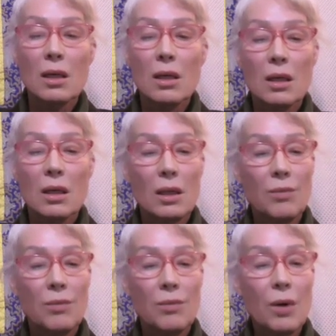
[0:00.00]
The
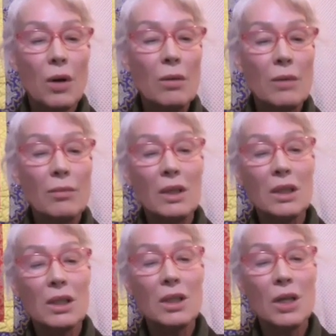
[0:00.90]
problem is
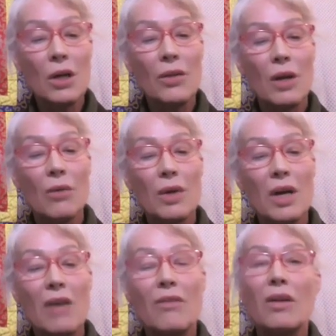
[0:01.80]
not that we
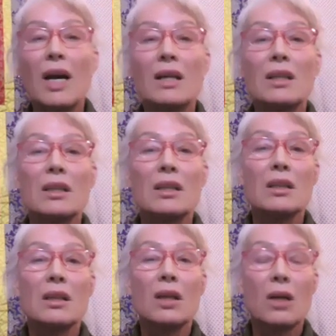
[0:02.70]
have likes
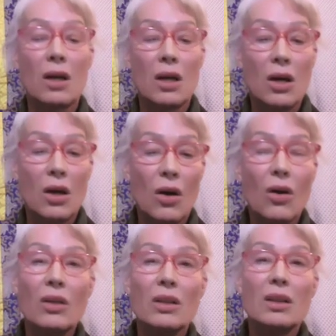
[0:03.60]

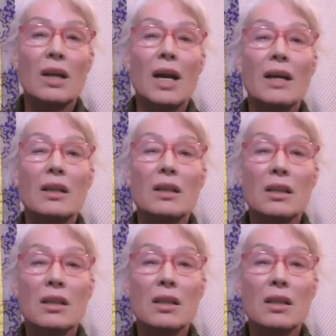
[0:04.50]
or dislikes.